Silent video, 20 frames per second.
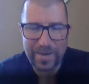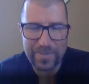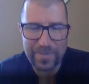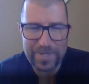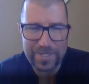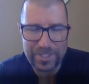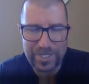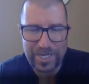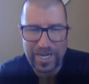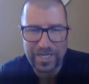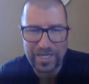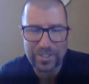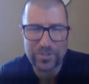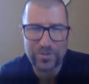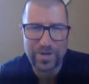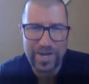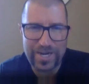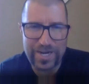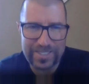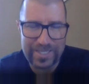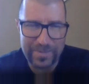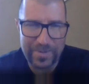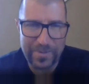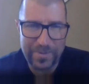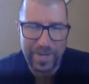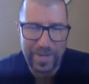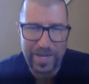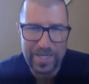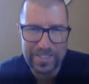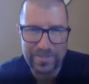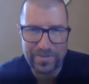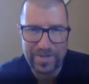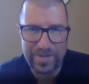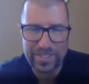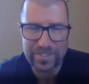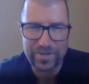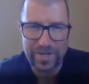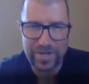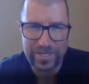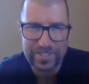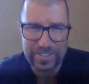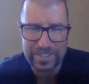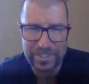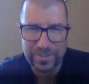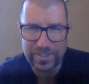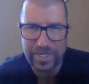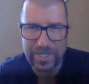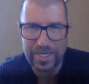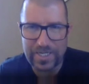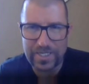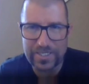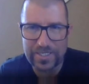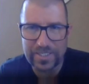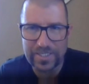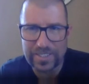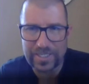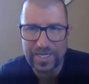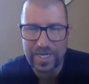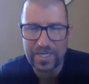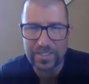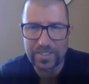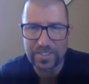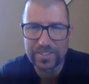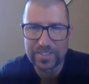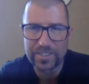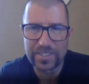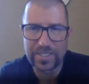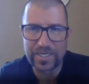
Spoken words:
How many pounds of extract did you get into the kettle?